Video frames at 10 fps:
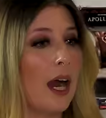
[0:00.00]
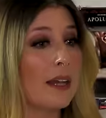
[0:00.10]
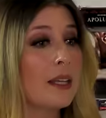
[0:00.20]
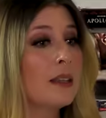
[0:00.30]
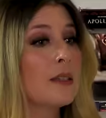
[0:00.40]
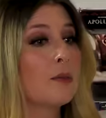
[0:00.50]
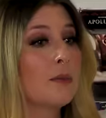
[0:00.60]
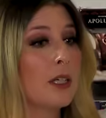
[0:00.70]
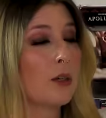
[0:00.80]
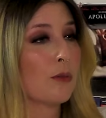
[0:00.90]
I think this would
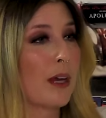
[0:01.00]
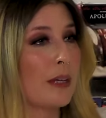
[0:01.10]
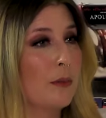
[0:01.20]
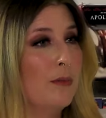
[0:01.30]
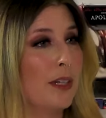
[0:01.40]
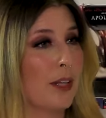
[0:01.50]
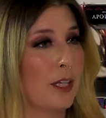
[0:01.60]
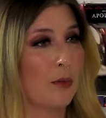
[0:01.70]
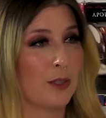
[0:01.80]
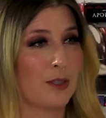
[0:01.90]
be a great movie,
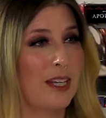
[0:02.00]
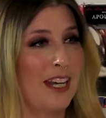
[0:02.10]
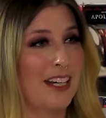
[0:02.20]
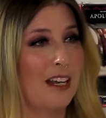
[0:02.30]
like you were just saying,